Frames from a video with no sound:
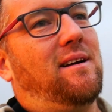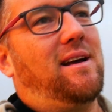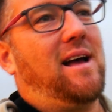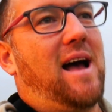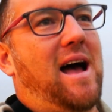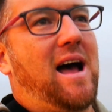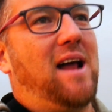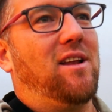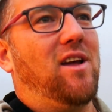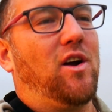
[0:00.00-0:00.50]

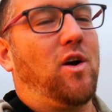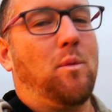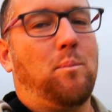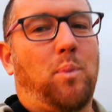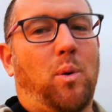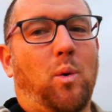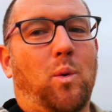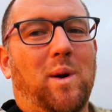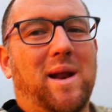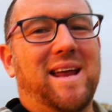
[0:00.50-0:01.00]
Local
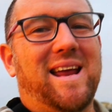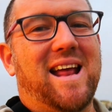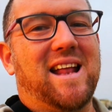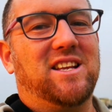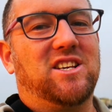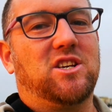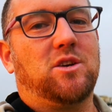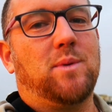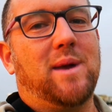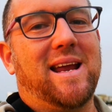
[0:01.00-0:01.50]
prawning
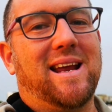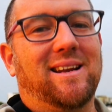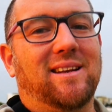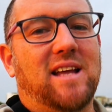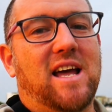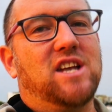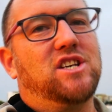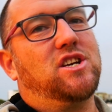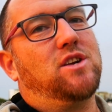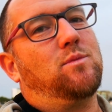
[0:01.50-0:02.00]
and squidding
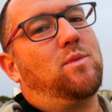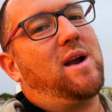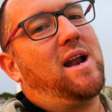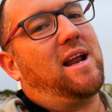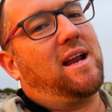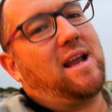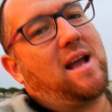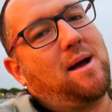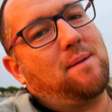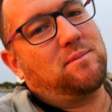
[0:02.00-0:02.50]
legend when
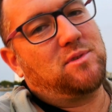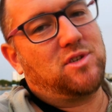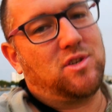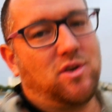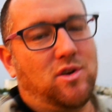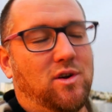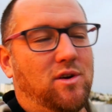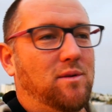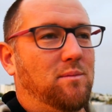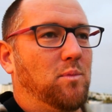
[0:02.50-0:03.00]
it comes
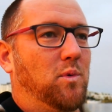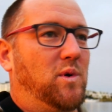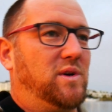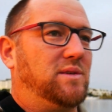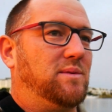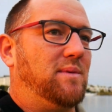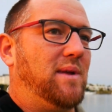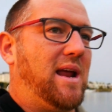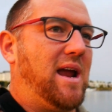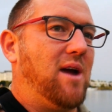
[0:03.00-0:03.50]
to the
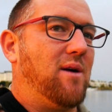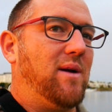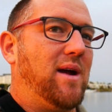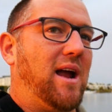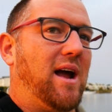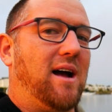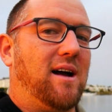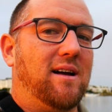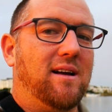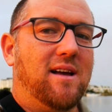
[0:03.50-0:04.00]
Brisbane
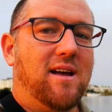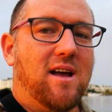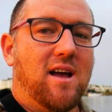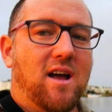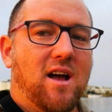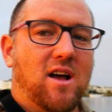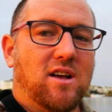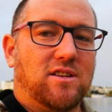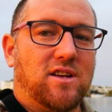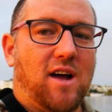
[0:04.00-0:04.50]
area.
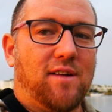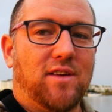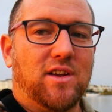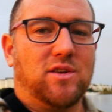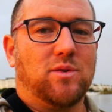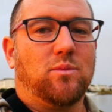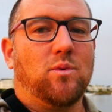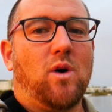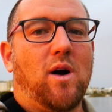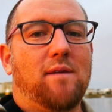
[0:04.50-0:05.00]
So I
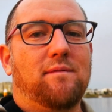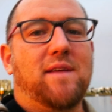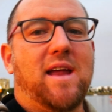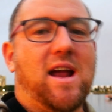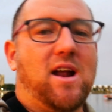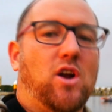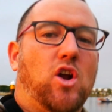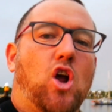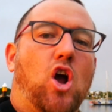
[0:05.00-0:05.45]
just arrived down